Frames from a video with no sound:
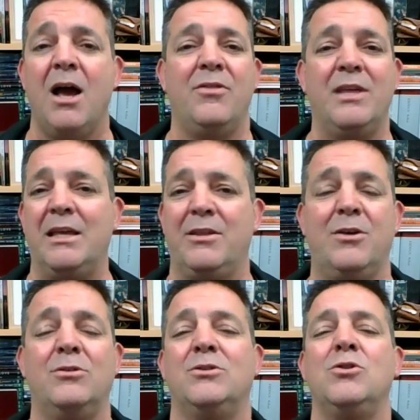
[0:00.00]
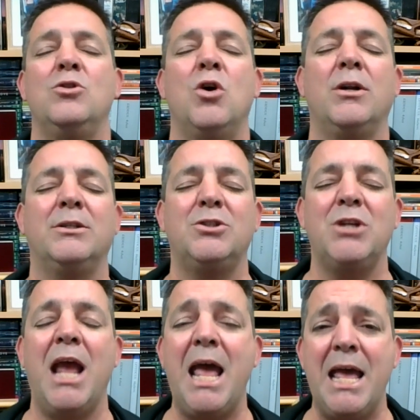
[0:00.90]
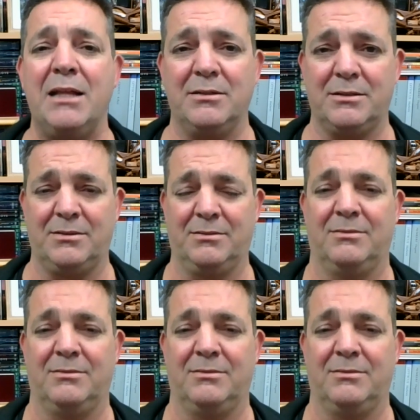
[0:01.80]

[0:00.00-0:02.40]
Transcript: there is not a chance